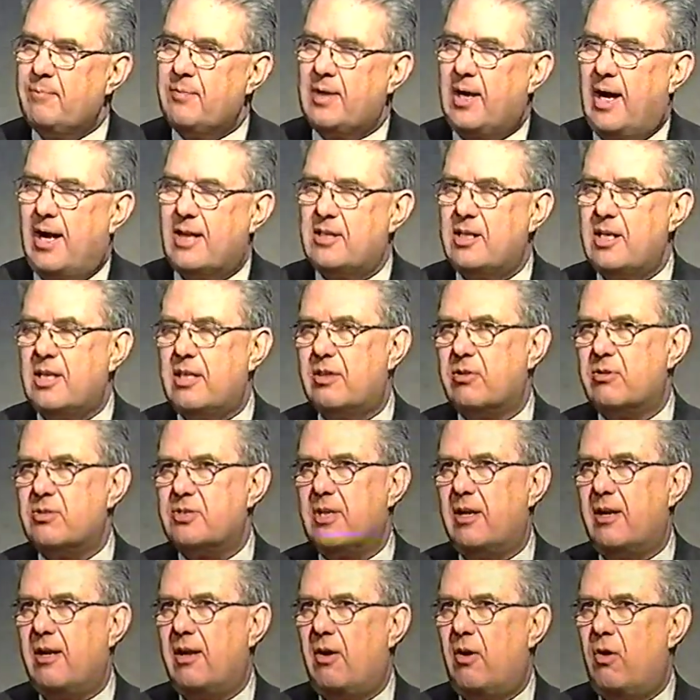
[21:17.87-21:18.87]
I think there's
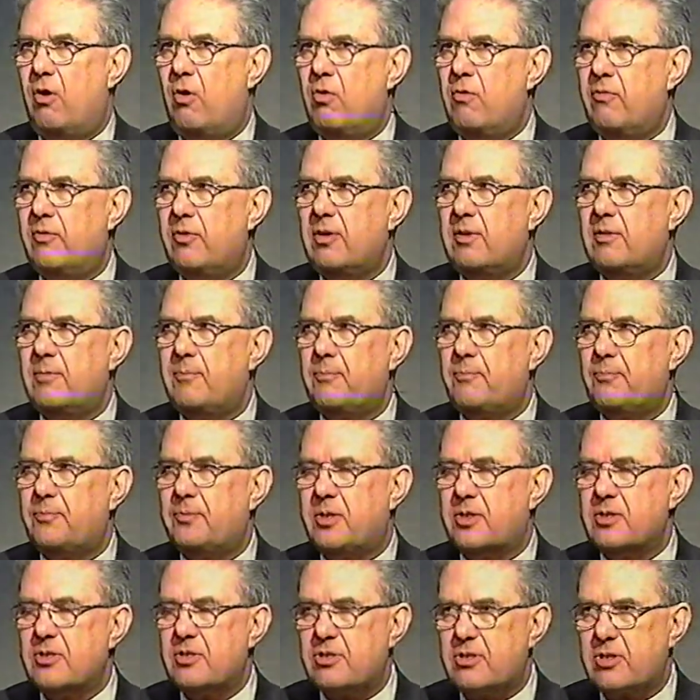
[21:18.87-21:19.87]
an over
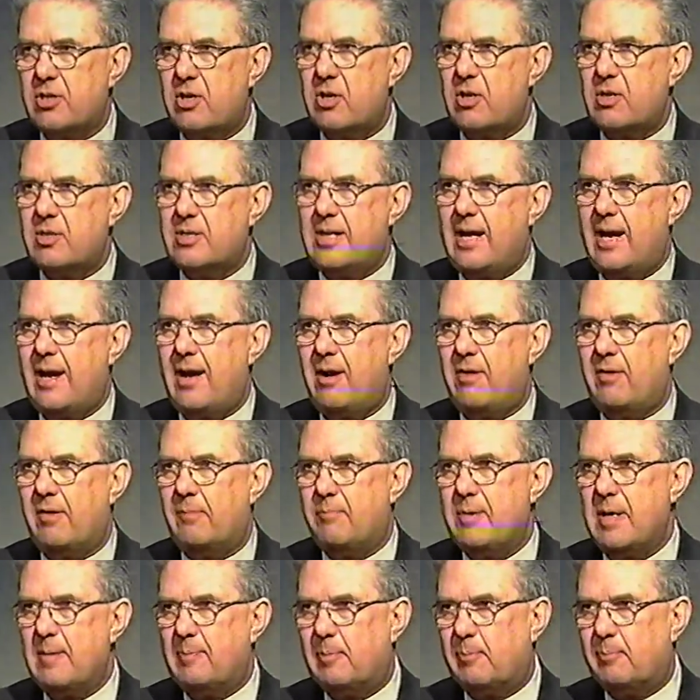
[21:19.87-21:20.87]
concern now and
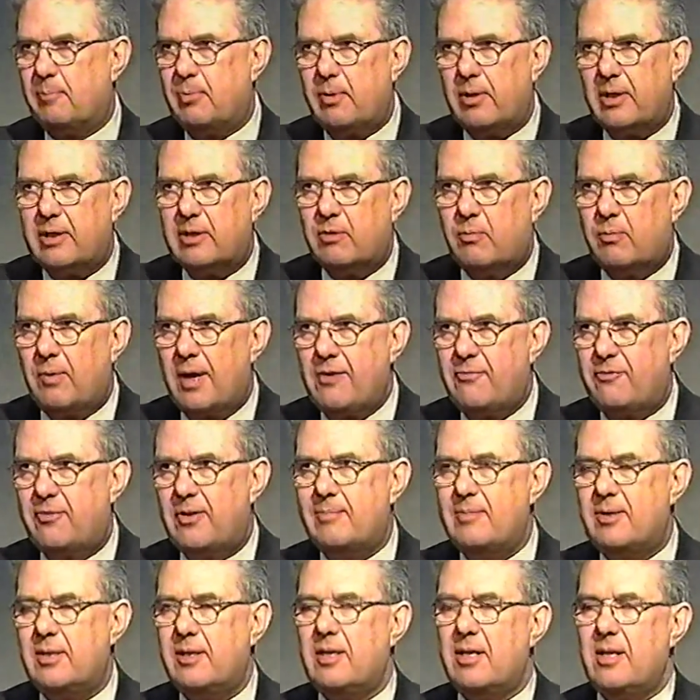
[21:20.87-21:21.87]
people pulling away
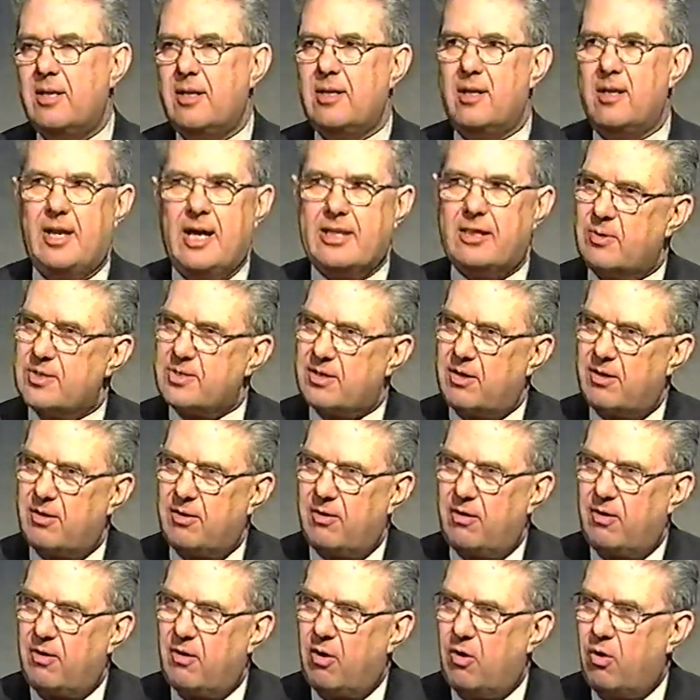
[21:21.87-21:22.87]
from it. Like it was an
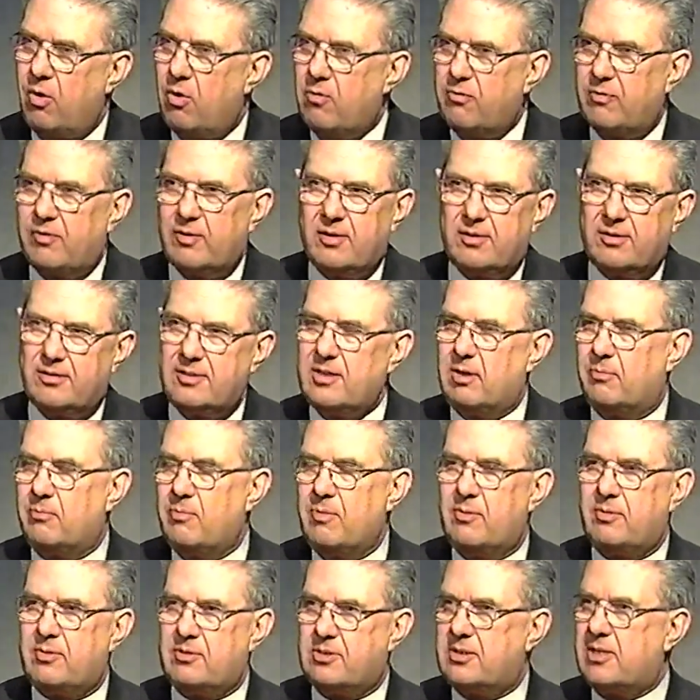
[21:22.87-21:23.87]
over, you
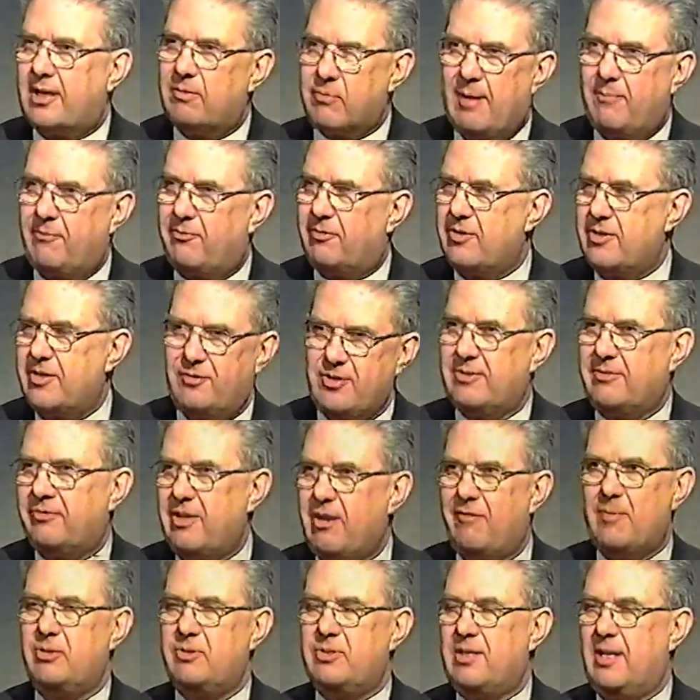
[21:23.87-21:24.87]
know, starting up for here
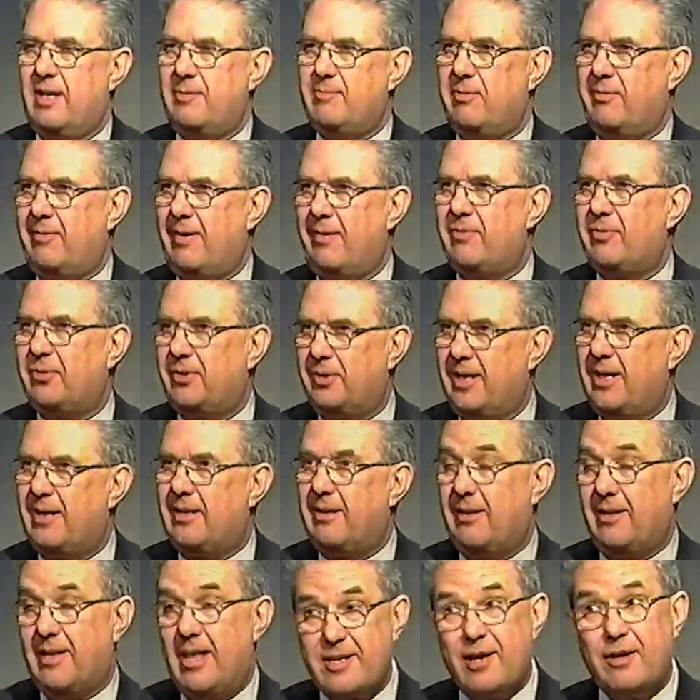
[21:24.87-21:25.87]
no time that would ever go down
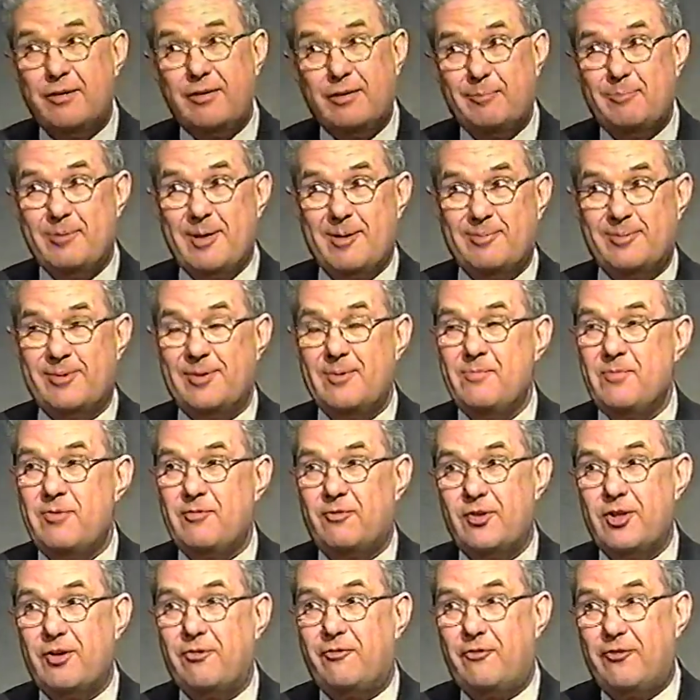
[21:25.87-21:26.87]
again. Well, younger people,
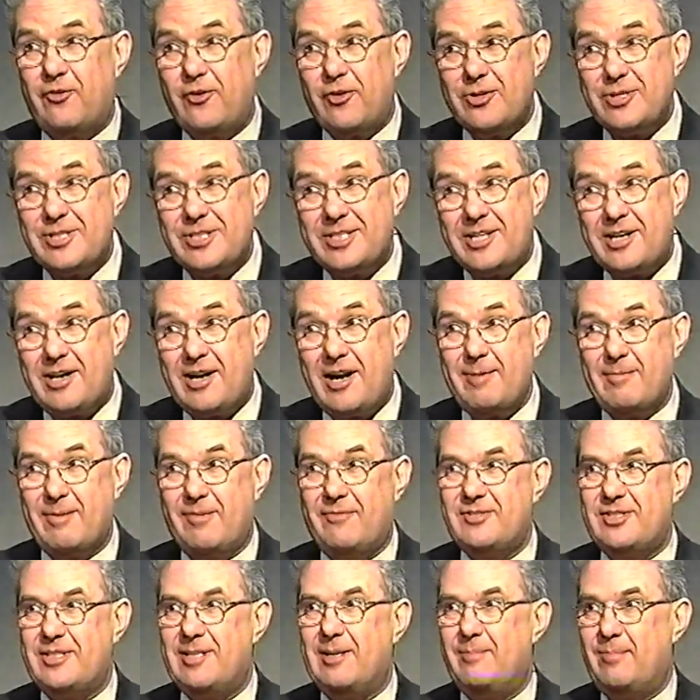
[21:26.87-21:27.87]
for the first time, have
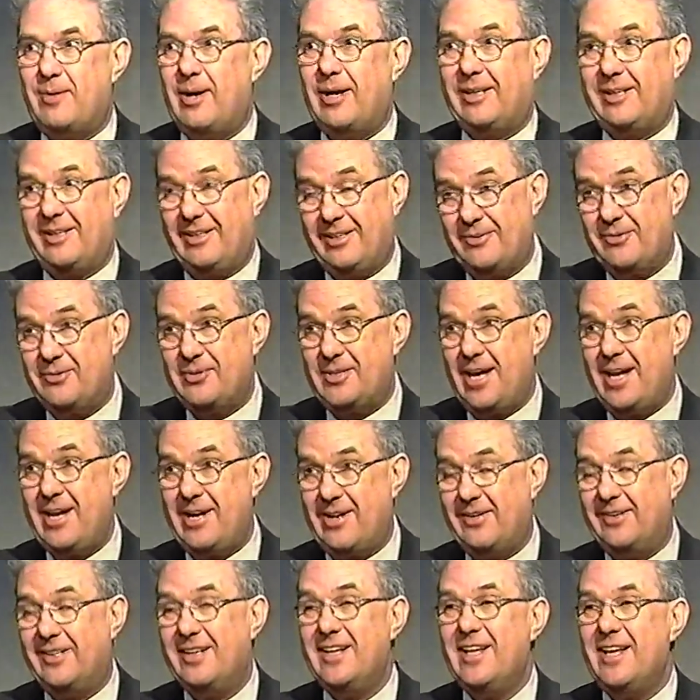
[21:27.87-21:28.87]
seen a market go
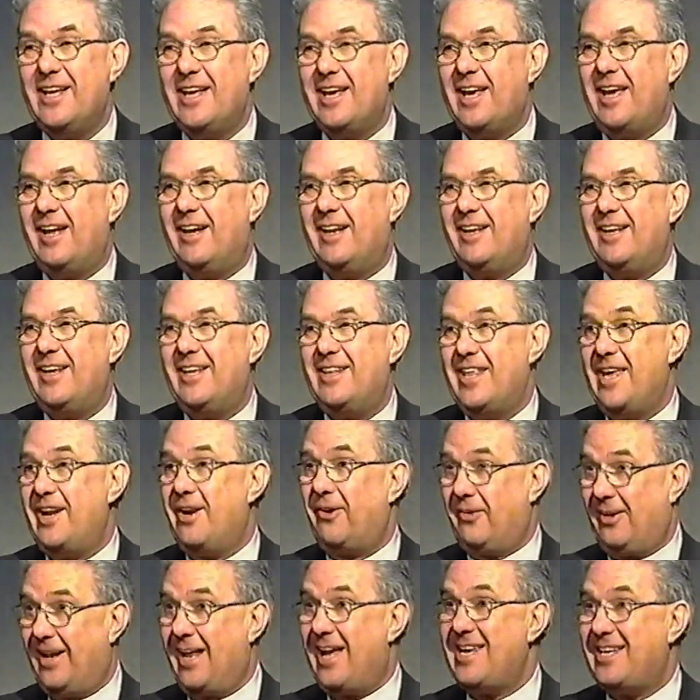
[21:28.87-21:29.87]
down, mm -hmm. and, and they
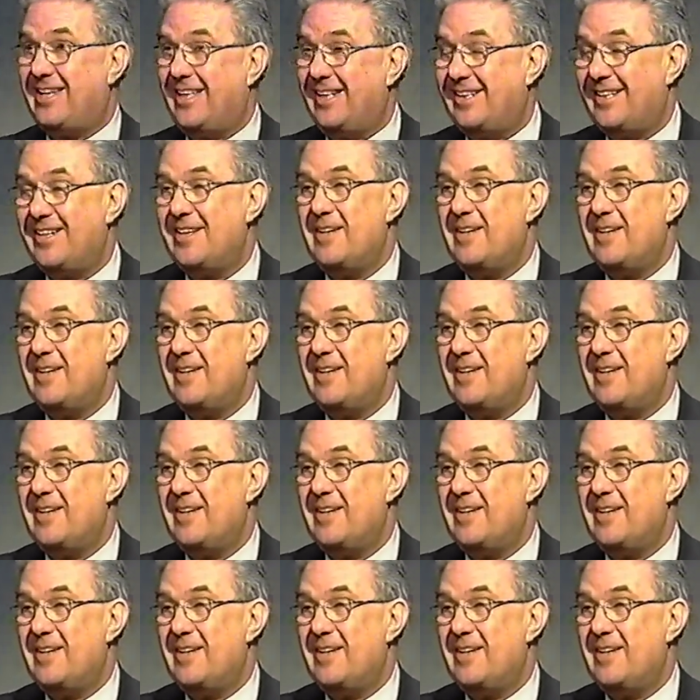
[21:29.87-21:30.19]
don't like it